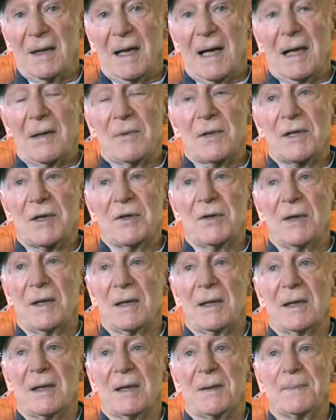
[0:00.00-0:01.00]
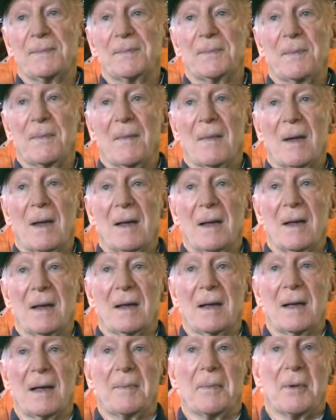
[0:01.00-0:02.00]
I was doing
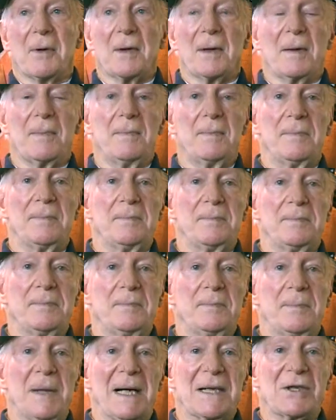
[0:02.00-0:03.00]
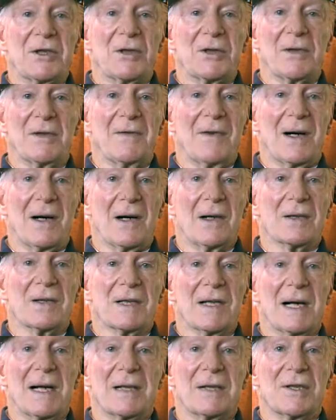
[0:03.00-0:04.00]
liberal Bachelor of
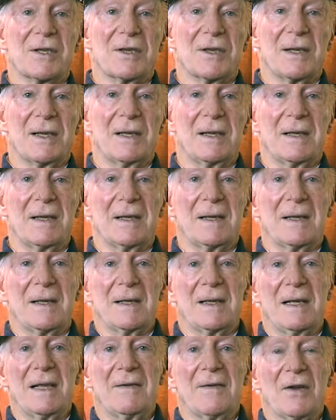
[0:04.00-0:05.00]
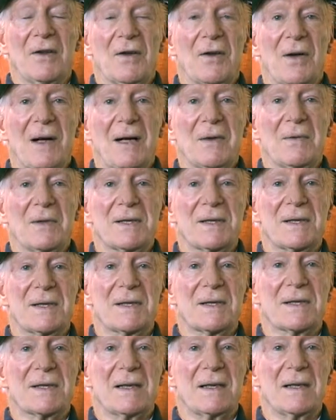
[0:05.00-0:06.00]
Arts, actually, even though I
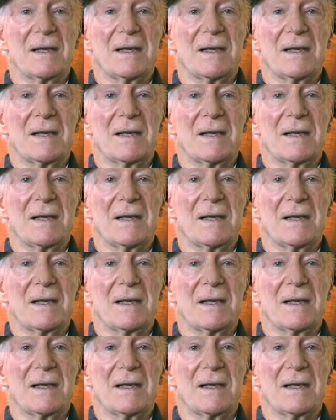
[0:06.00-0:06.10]
was